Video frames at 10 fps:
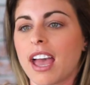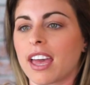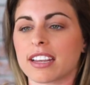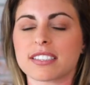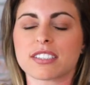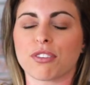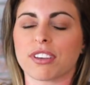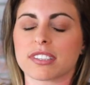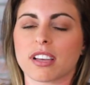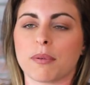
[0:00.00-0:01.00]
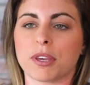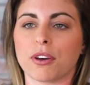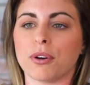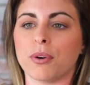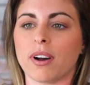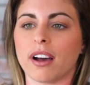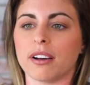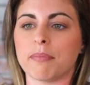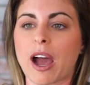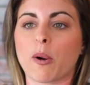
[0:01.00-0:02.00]
and I still think Sabio
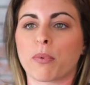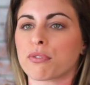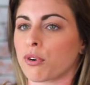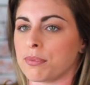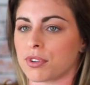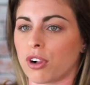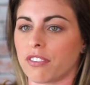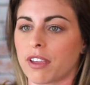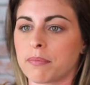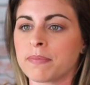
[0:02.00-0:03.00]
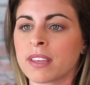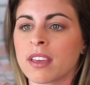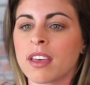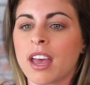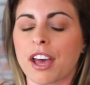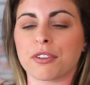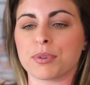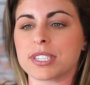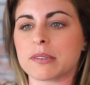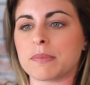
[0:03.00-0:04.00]
um, outperforms all of them. And the
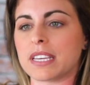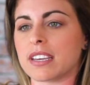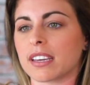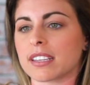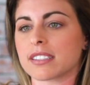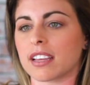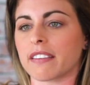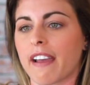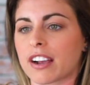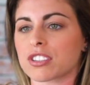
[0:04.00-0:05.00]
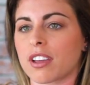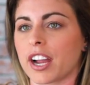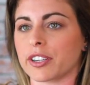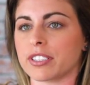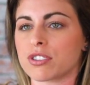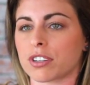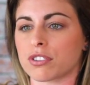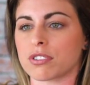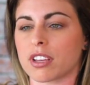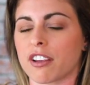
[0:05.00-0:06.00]
reason being is that they actually hire
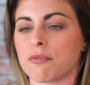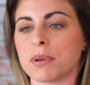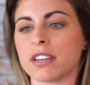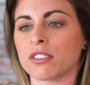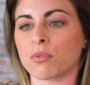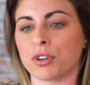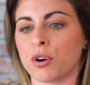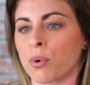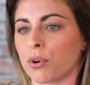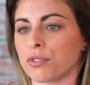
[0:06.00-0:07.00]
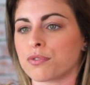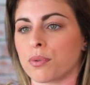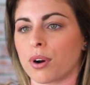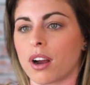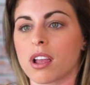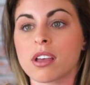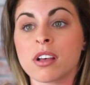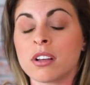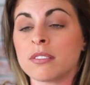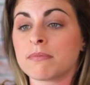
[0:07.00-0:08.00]
instructors that have been in the real world for
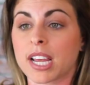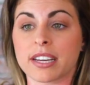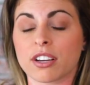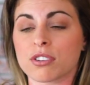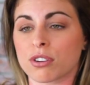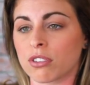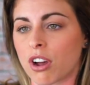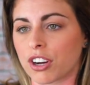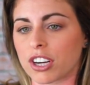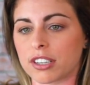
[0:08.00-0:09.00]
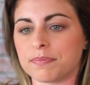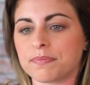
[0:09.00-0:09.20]
10 years or longer